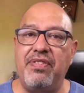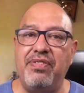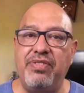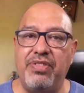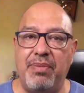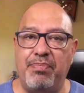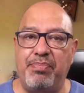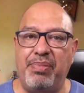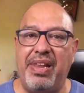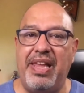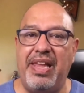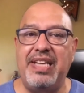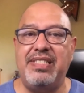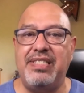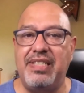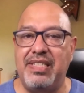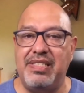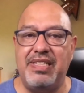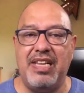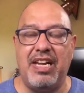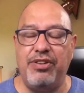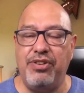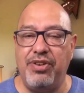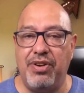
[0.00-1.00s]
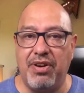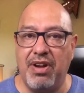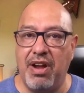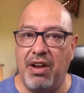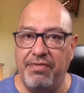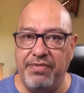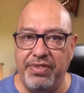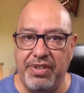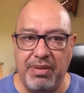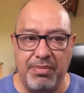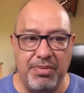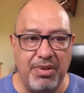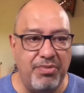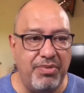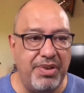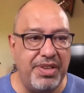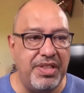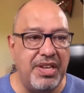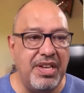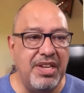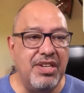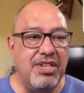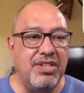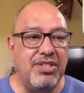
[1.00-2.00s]
the places that you're comfortable with.
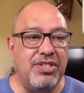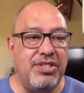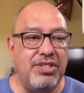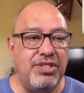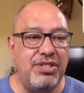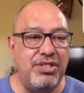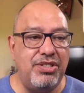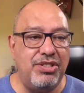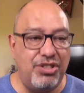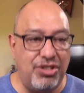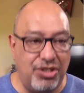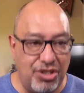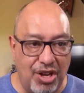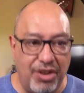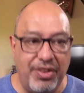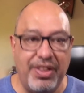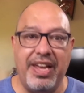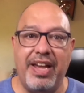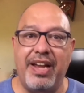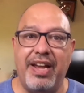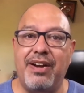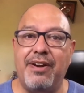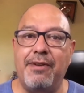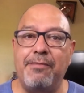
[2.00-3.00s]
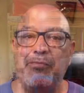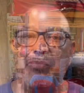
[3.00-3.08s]
So there.